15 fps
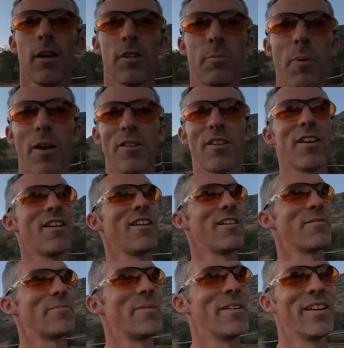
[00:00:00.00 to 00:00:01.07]
It's
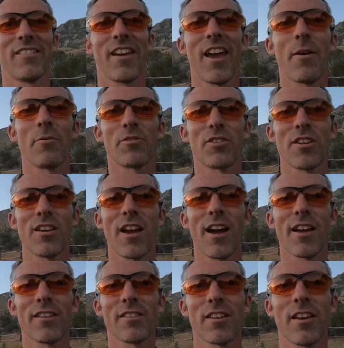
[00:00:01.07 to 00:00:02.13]
bedtime. Okay, we'll see you
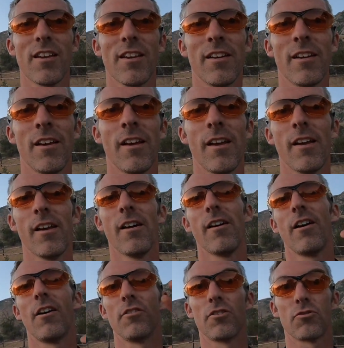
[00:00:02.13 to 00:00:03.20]
guys
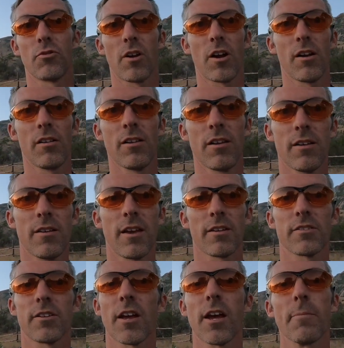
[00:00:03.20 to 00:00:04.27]
on the trail
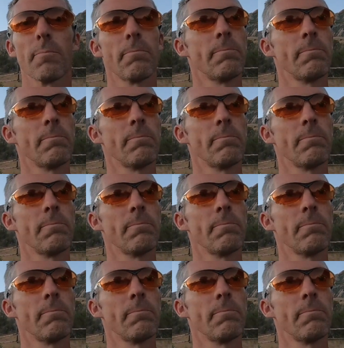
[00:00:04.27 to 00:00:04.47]
next time.